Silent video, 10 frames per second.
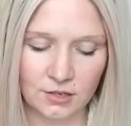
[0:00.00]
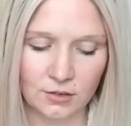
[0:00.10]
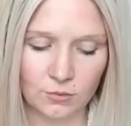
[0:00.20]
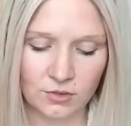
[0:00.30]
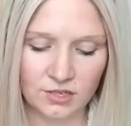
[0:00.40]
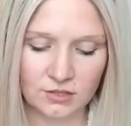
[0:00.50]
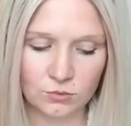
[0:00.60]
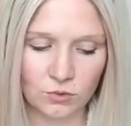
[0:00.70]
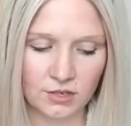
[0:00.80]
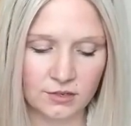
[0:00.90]
What is
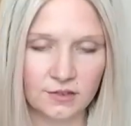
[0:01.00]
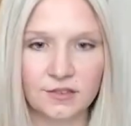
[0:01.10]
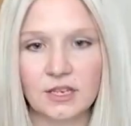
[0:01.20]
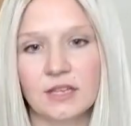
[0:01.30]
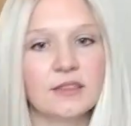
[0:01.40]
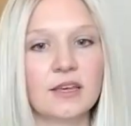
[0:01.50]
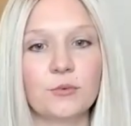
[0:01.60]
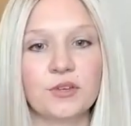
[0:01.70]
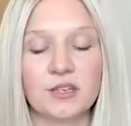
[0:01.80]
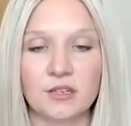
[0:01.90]
one thing that
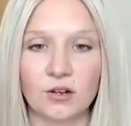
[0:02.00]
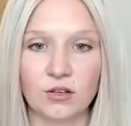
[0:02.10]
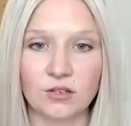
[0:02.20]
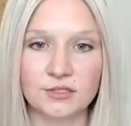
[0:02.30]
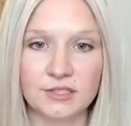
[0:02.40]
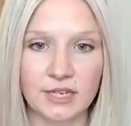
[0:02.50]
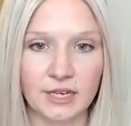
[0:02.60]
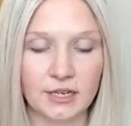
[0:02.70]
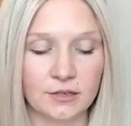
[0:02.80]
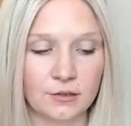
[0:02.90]
we can all
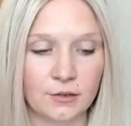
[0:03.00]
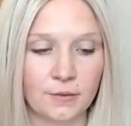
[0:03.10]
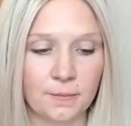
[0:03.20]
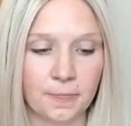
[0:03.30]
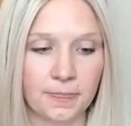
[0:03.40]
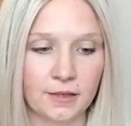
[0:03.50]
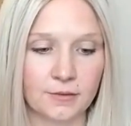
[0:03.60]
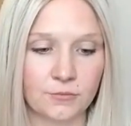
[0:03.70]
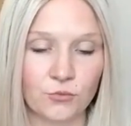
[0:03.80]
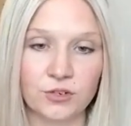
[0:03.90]
say
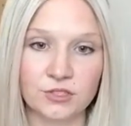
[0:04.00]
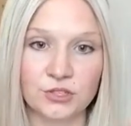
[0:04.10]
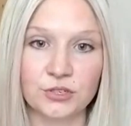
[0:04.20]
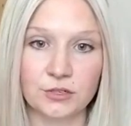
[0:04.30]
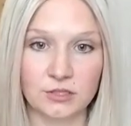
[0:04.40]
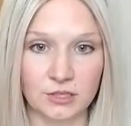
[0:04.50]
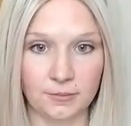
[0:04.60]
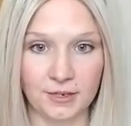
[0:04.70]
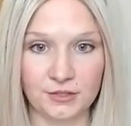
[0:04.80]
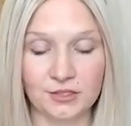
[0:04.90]
um, was good
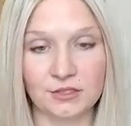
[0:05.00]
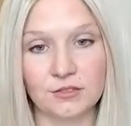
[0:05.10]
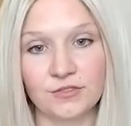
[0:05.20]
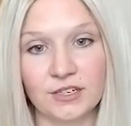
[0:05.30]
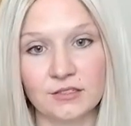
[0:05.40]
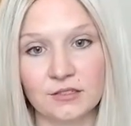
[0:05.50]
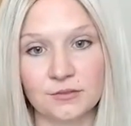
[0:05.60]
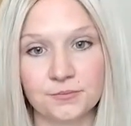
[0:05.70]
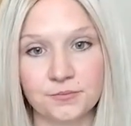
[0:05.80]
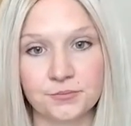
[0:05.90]
about this event.
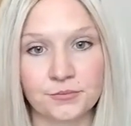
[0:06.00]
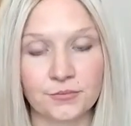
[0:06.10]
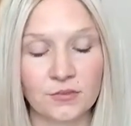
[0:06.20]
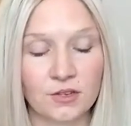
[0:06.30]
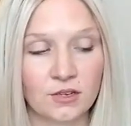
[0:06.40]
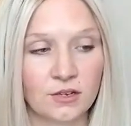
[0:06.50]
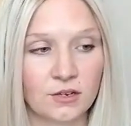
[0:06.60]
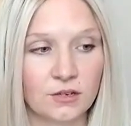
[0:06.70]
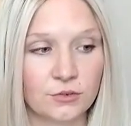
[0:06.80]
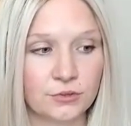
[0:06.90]

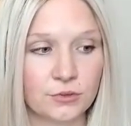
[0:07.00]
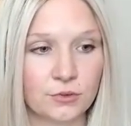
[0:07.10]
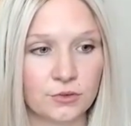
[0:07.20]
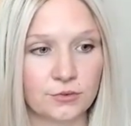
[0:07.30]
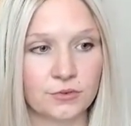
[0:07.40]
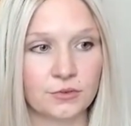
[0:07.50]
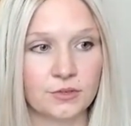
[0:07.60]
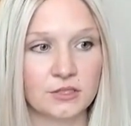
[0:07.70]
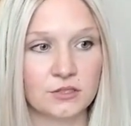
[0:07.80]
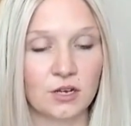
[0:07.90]
Uluru
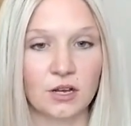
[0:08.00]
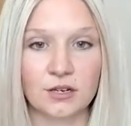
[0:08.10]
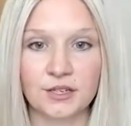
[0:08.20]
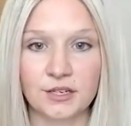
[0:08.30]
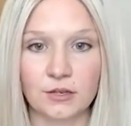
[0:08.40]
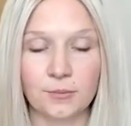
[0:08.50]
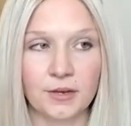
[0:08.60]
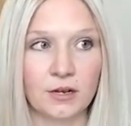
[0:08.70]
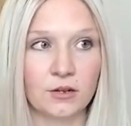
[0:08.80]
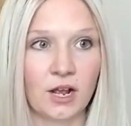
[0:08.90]
is talking
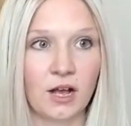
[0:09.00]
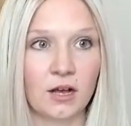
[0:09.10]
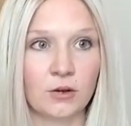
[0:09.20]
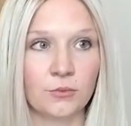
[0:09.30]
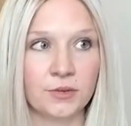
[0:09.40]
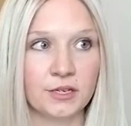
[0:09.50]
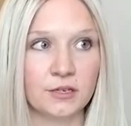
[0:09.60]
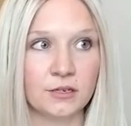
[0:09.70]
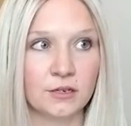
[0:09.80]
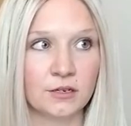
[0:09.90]
about how
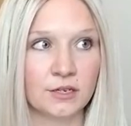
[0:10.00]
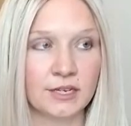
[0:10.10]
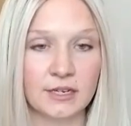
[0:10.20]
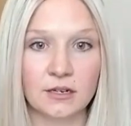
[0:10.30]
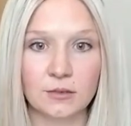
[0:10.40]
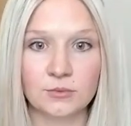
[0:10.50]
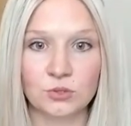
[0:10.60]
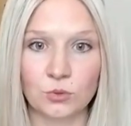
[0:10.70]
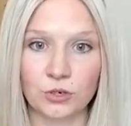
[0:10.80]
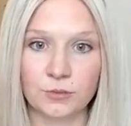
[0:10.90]
we get
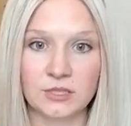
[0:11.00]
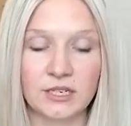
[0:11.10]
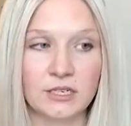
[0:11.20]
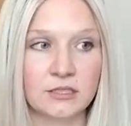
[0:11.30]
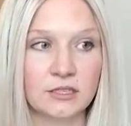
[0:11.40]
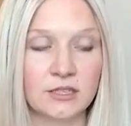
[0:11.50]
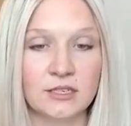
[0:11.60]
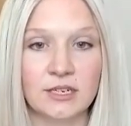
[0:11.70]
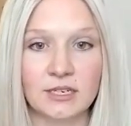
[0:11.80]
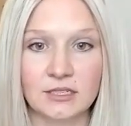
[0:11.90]
absorbed into the
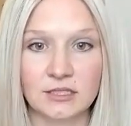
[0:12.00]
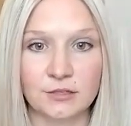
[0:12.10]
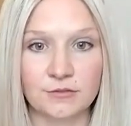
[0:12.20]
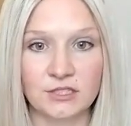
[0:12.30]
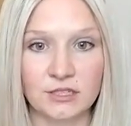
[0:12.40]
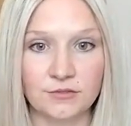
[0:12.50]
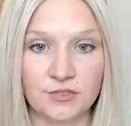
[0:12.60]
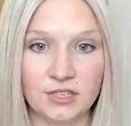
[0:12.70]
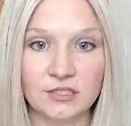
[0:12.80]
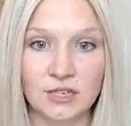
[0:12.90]
negativity of
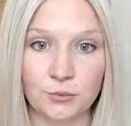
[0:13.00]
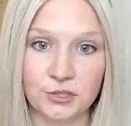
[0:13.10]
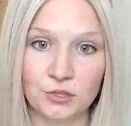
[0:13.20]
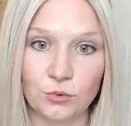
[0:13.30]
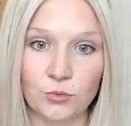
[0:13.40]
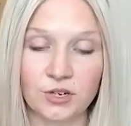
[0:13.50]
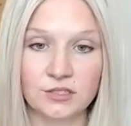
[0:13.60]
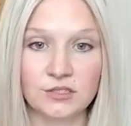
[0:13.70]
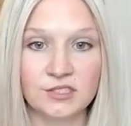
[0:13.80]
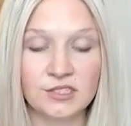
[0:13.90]
things that we don't want
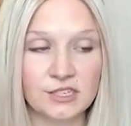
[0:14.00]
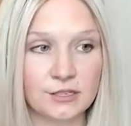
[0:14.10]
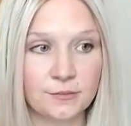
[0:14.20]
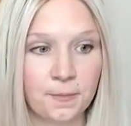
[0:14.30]
to see.